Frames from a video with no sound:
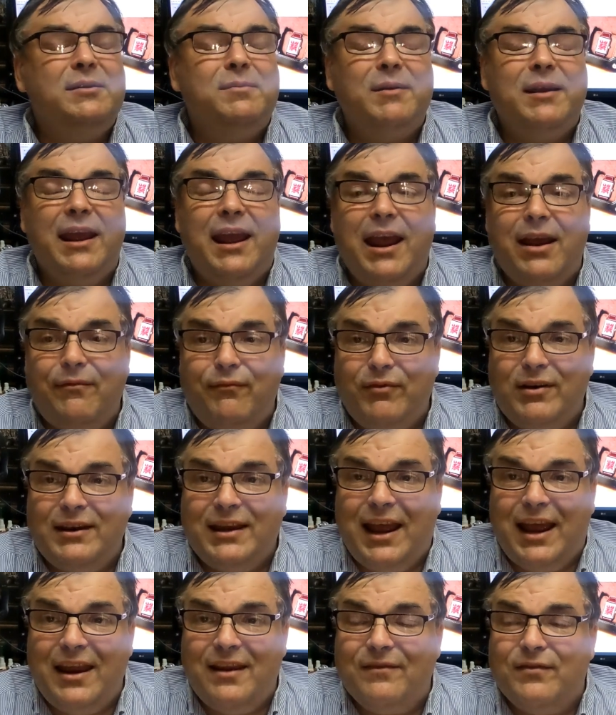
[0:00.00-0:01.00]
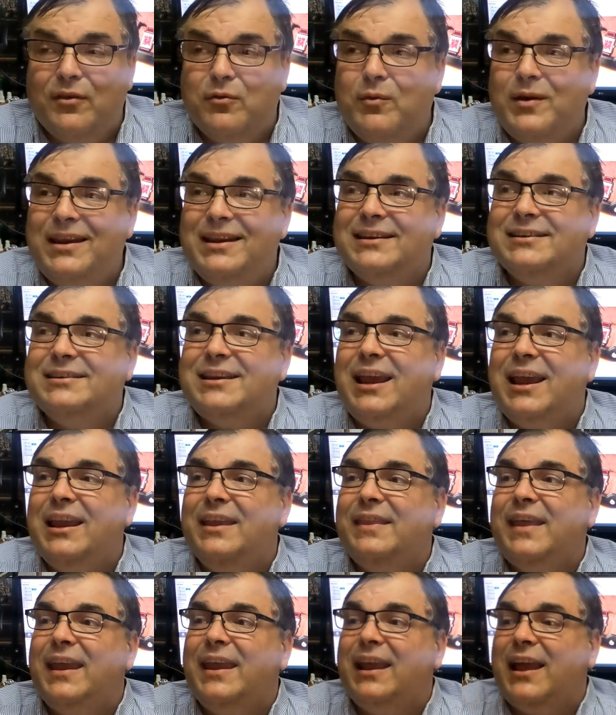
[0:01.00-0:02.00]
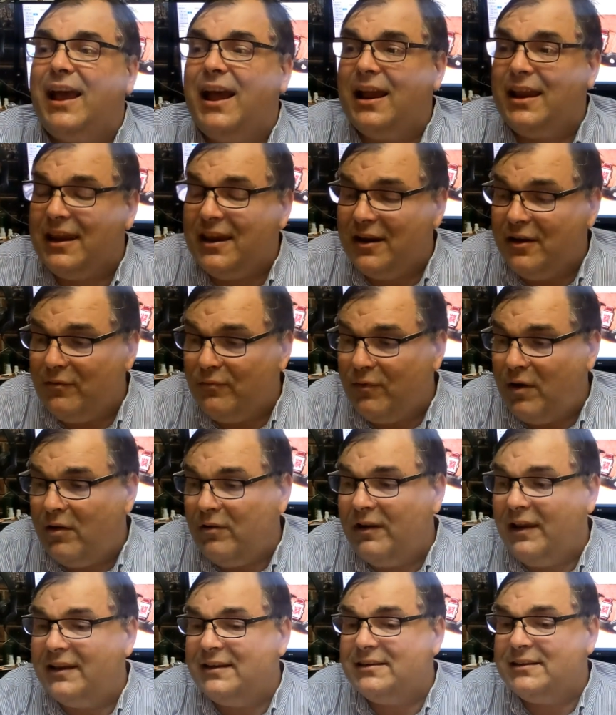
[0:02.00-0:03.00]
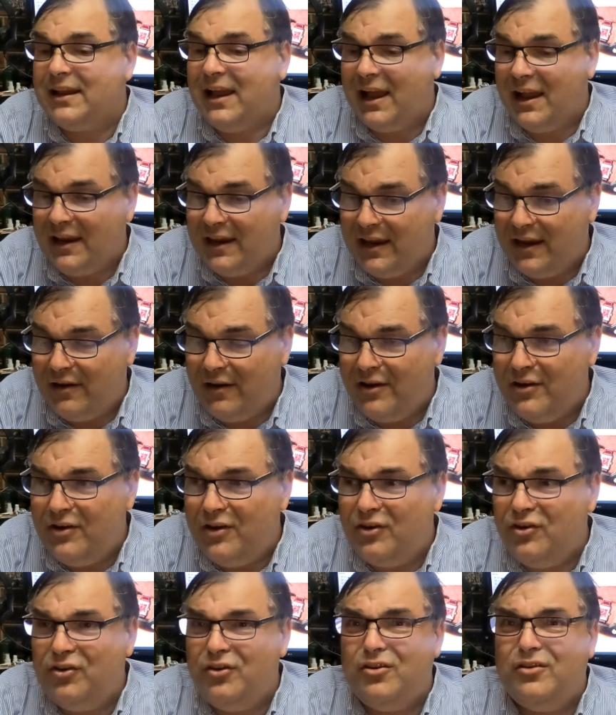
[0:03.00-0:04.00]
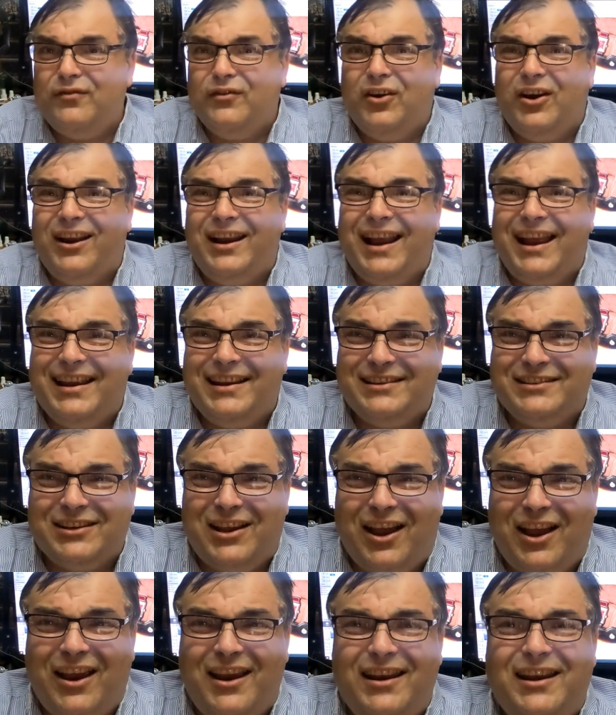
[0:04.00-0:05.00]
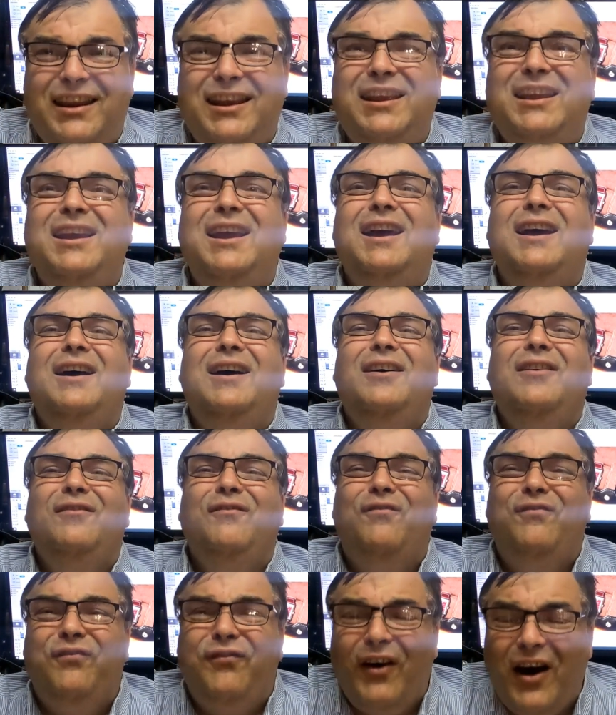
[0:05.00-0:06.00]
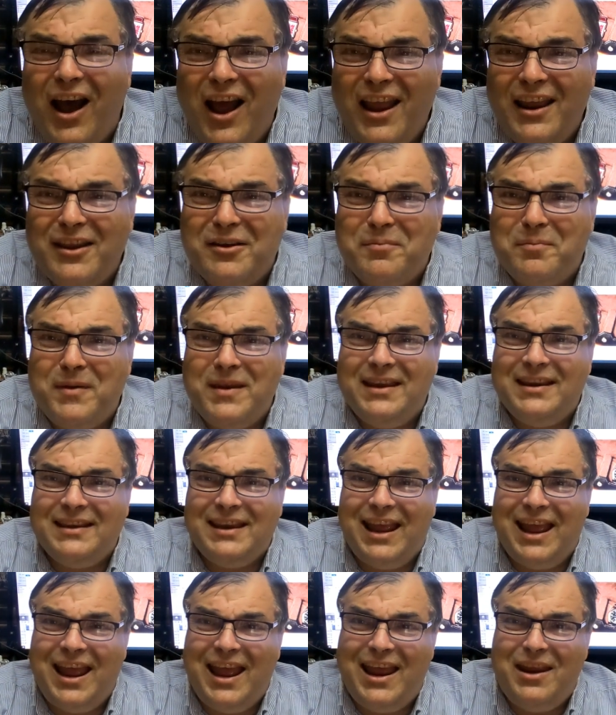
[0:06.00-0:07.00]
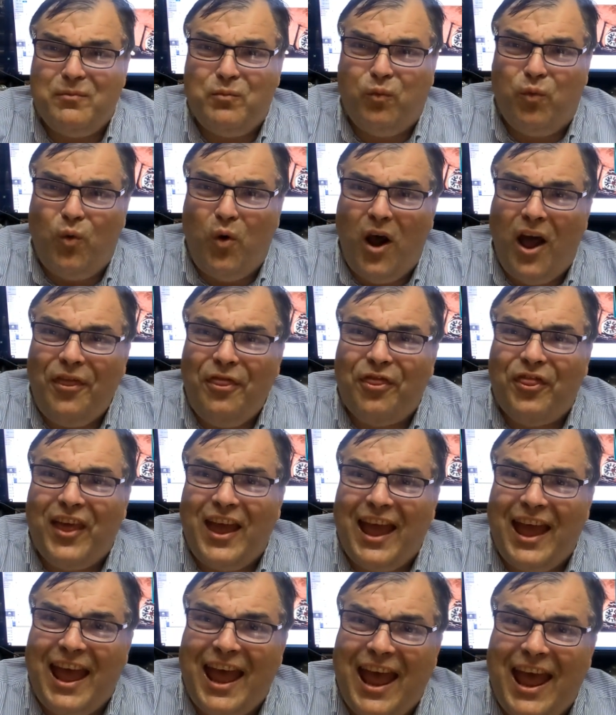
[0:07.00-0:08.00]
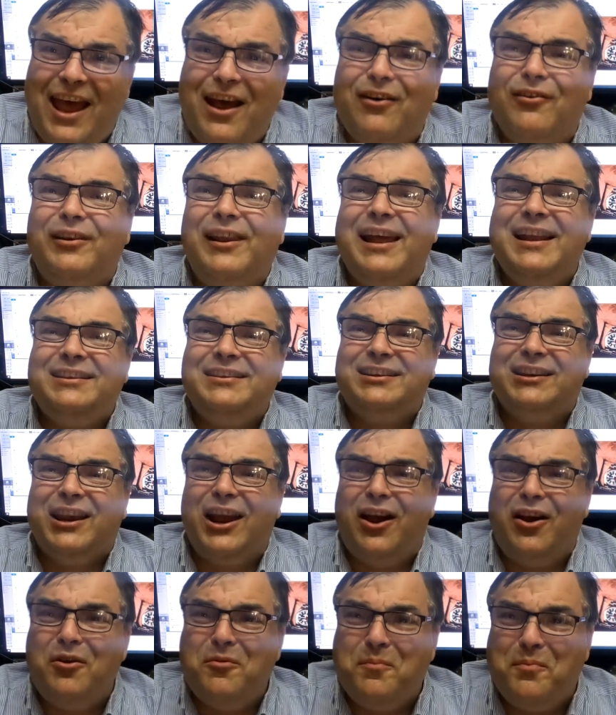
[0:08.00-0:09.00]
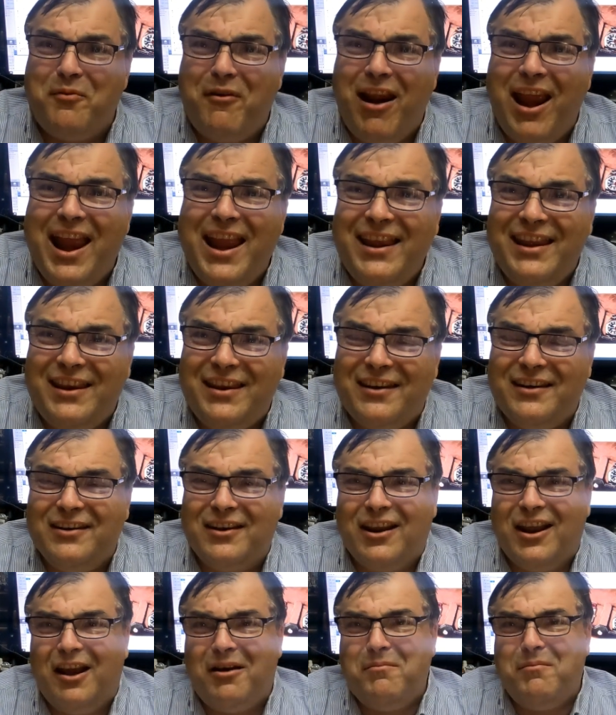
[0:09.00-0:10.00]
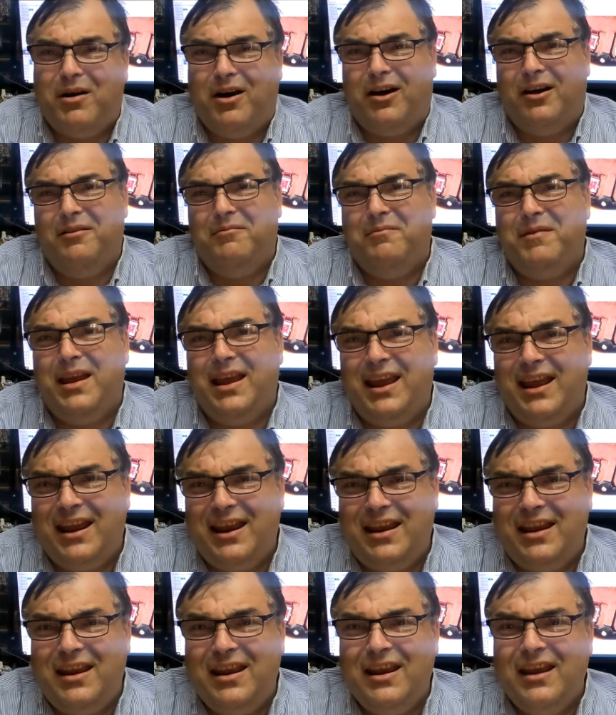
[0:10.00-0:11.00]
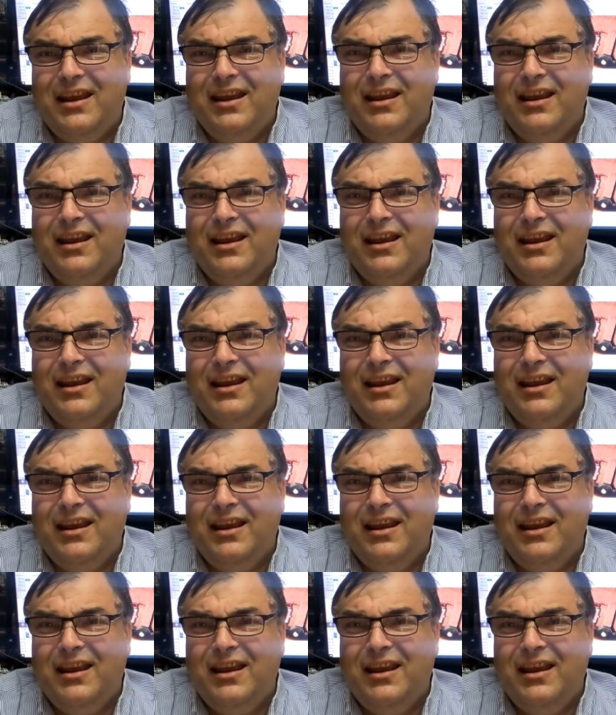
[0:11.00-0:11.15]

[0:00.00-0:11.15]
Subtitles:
to me every day of the week saying they can't get a Rolex. Can't get a... And you've got anxiety? Fike me dead. What the hell? Let's go, Brandon. Come on, man.